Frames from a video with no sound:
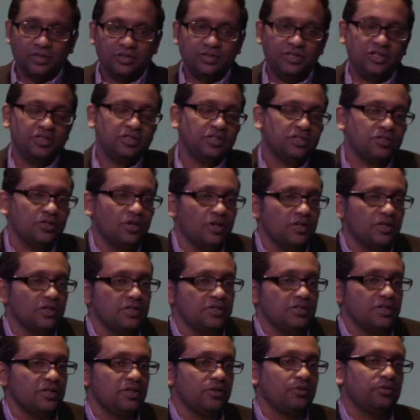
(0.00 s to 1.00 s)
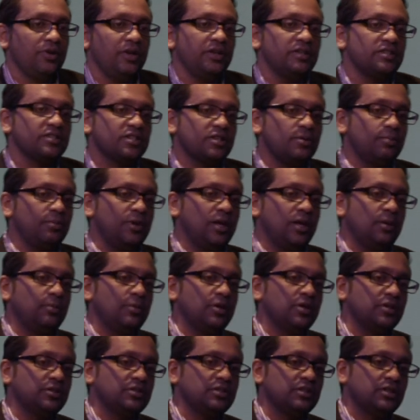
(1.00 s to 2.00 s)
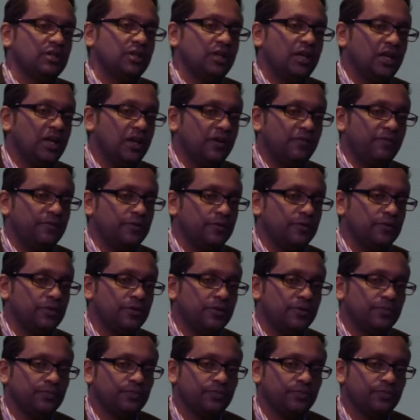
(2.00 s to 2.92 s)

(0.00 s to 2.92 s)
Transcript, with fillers: Jesus taught us that the greatest commandment ever